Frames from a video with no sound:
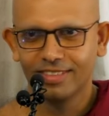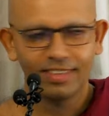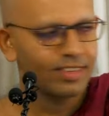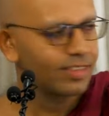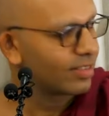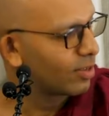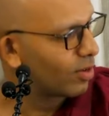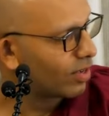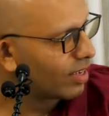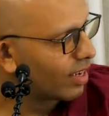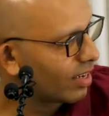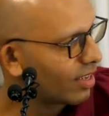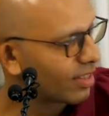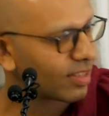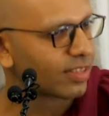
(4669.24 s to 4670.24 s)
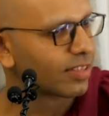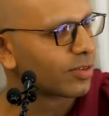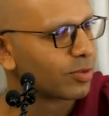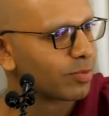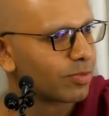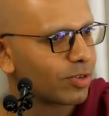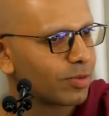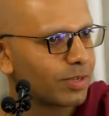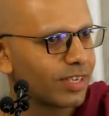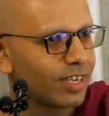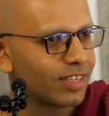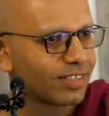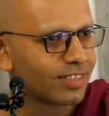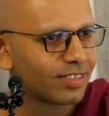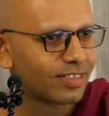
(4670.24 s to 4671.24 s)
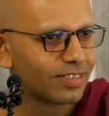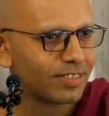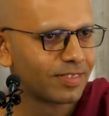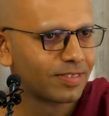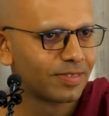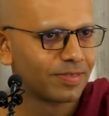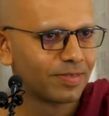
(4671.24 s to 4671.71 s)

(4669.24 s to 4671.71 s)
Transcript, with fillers: He is the only Arahant in the room, nobody else.